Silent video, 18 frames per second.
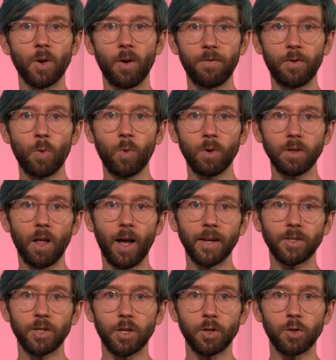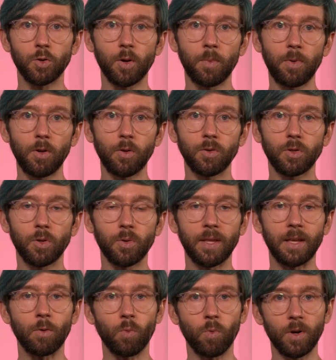So if you would like to contribute to
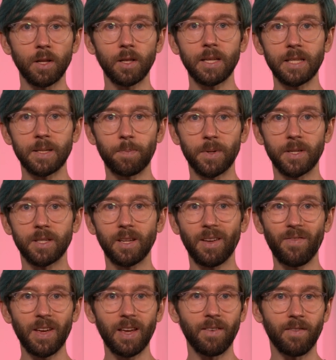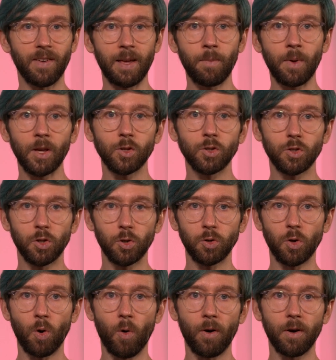the really specific vMix
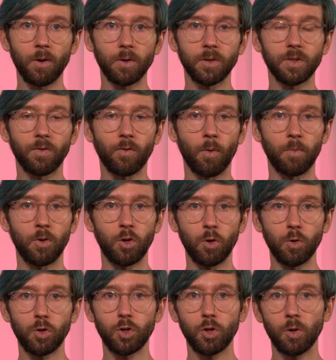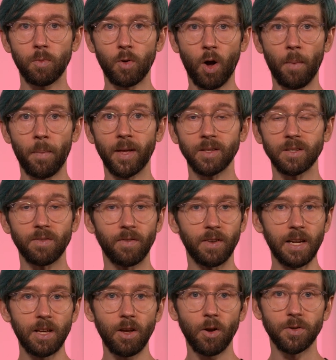tutorials from YouTube comments
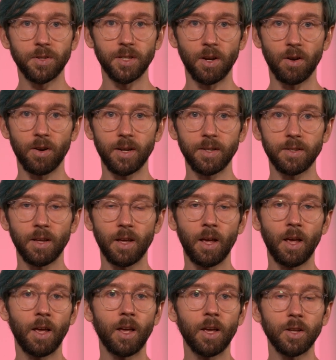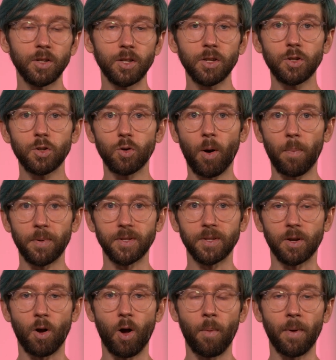video series, just drop
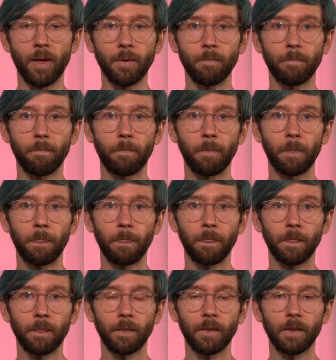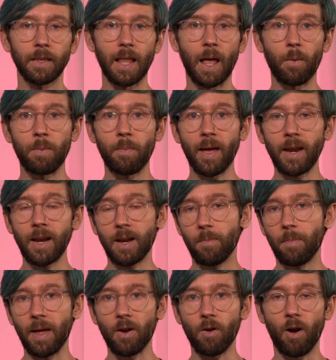us a comment. Now, we may need
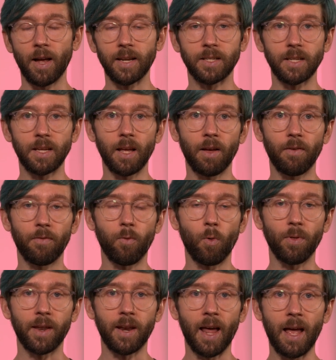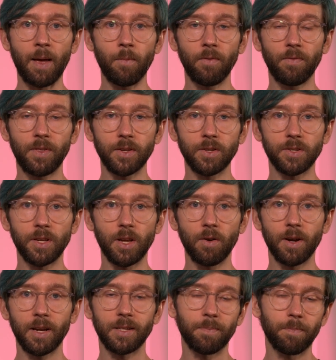a better idea for the name of this
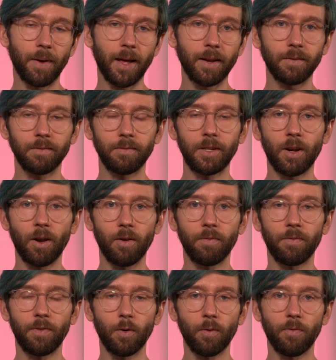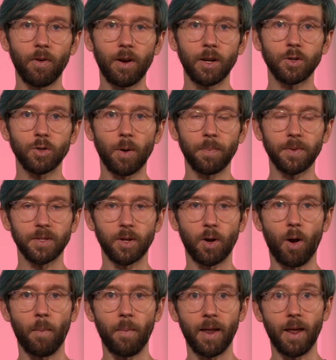series, but you know, feel free to drop us a
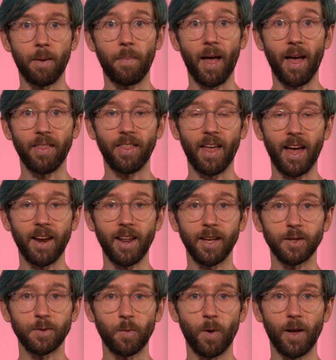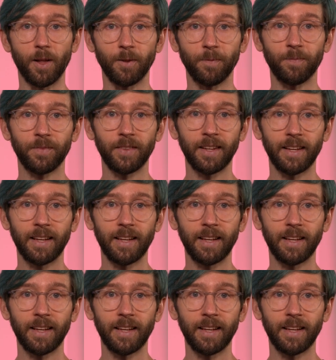comment about that as well.